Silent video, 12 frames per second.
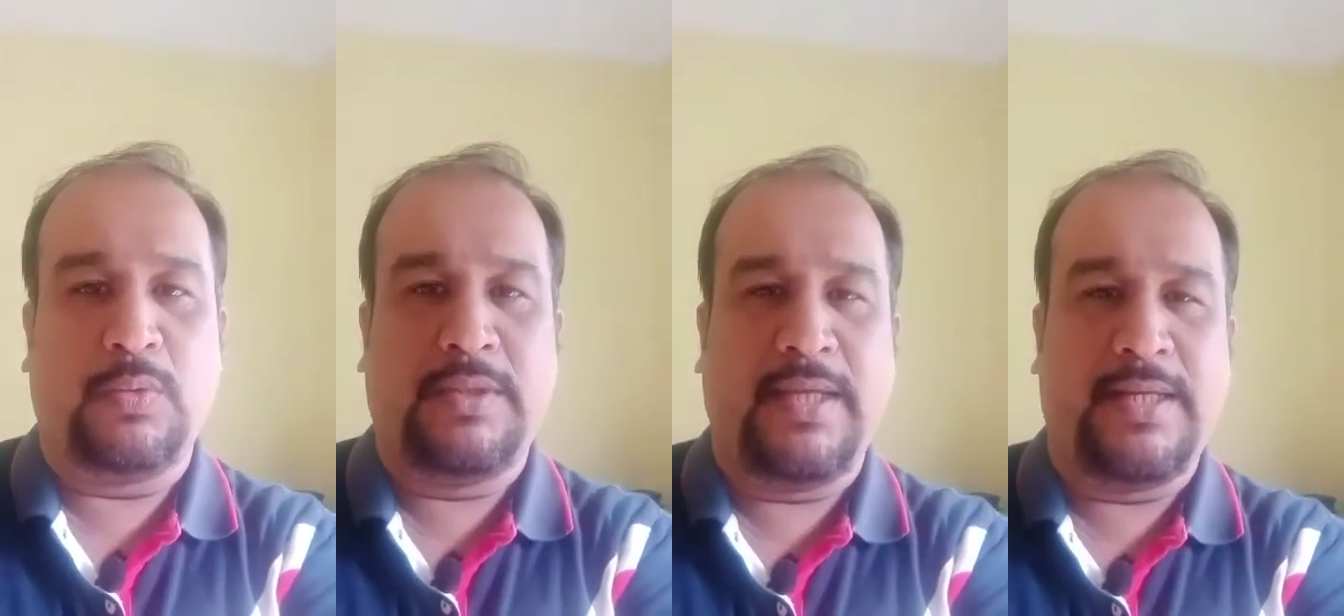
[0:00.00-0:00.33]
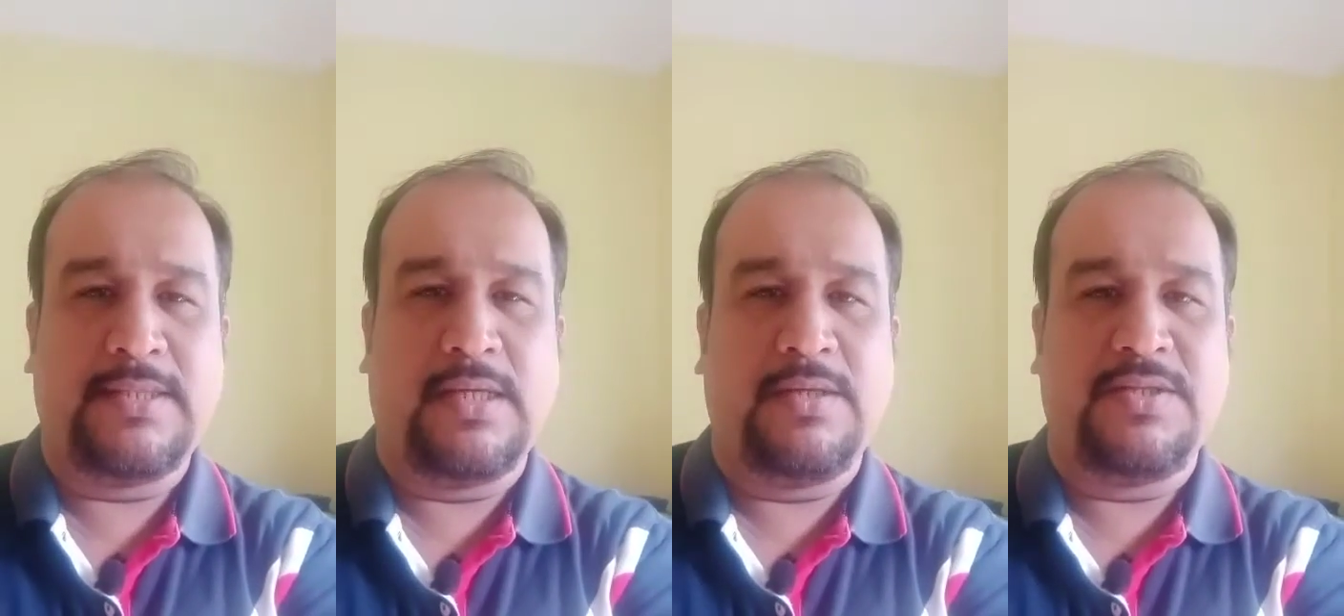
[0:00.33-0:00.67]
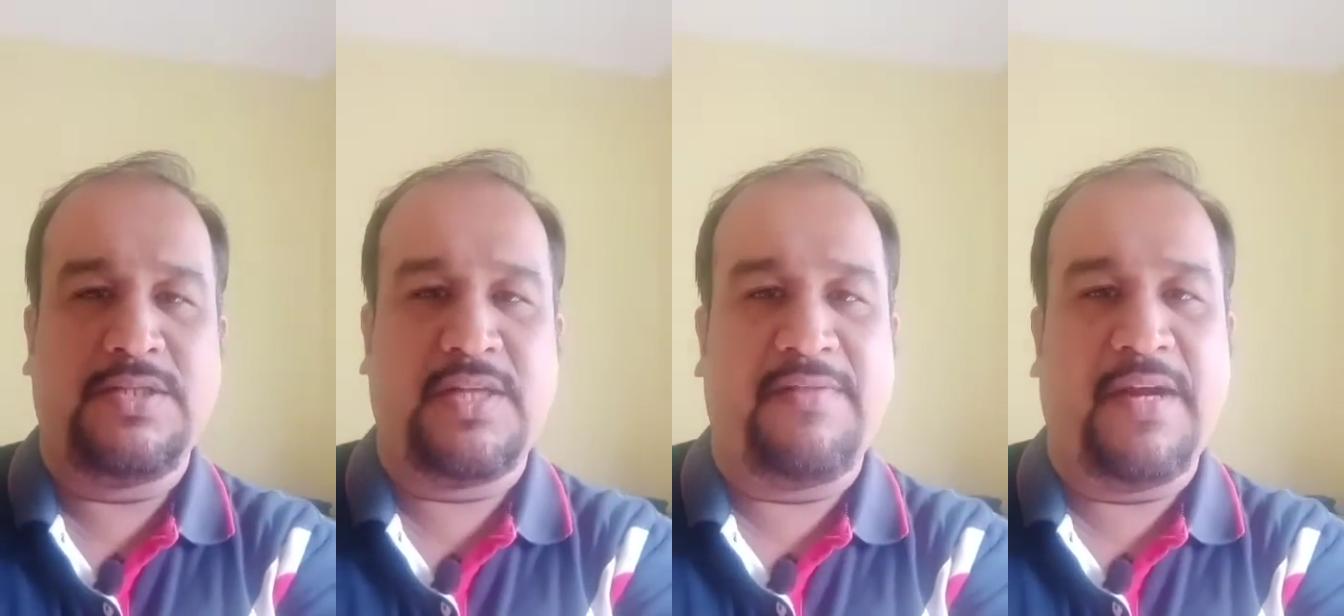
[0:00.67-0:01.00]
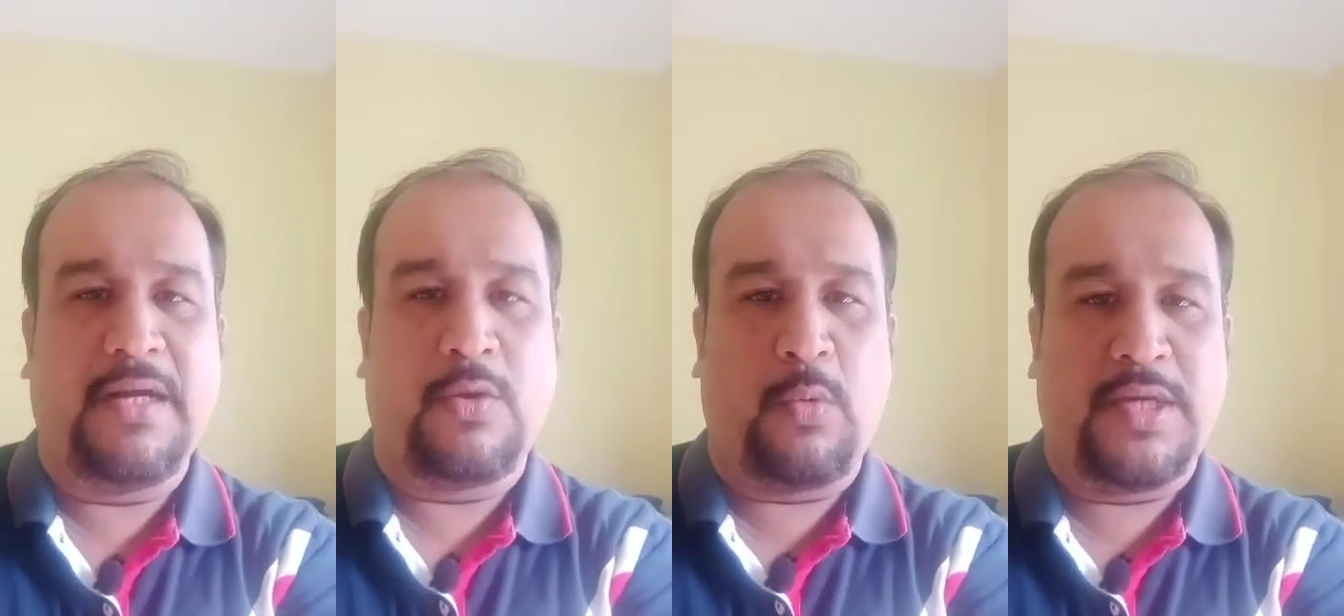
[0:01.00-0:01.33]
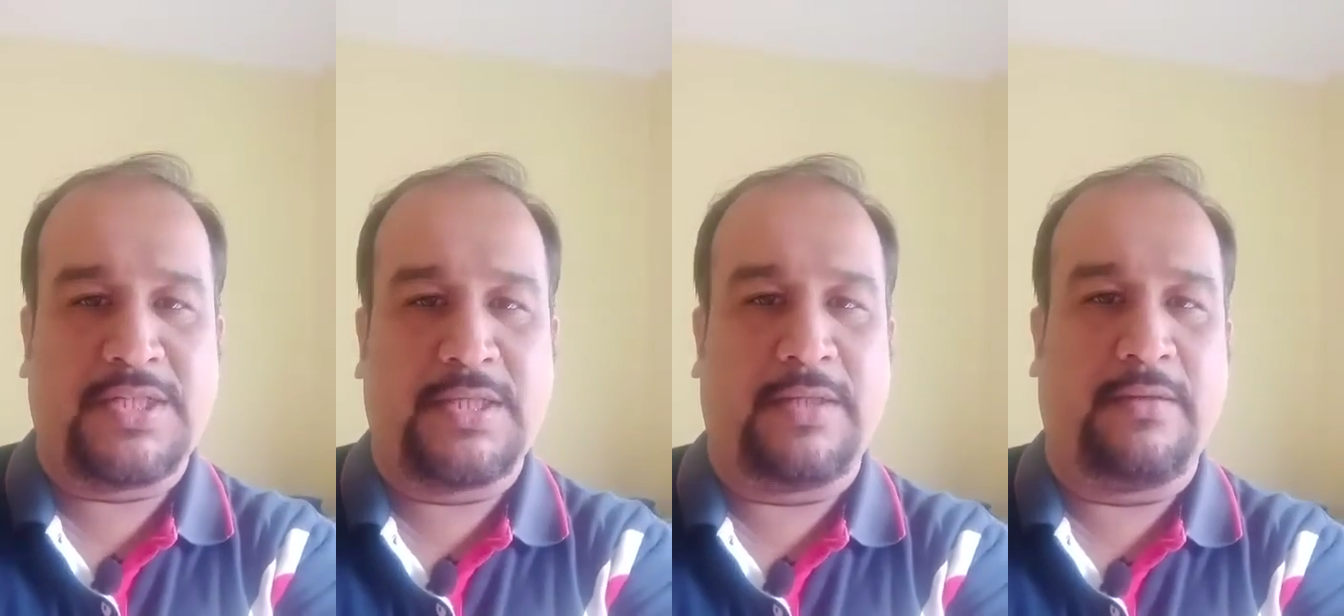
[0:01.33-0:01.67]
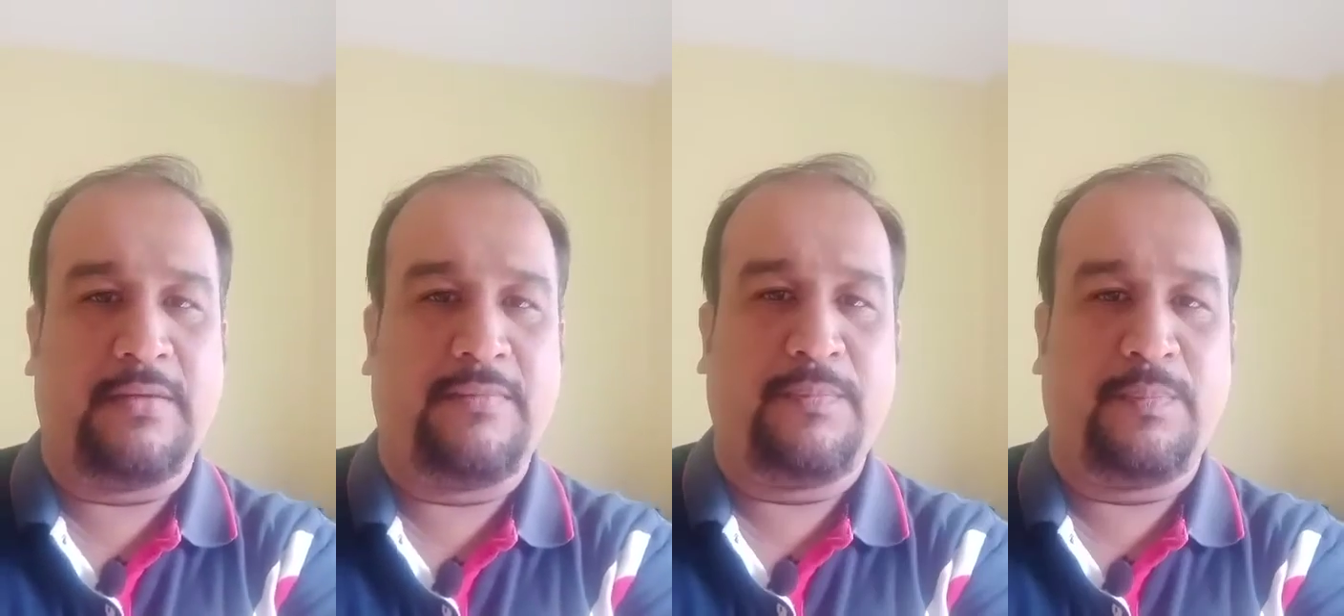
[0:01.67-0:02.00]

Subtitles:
there is a general question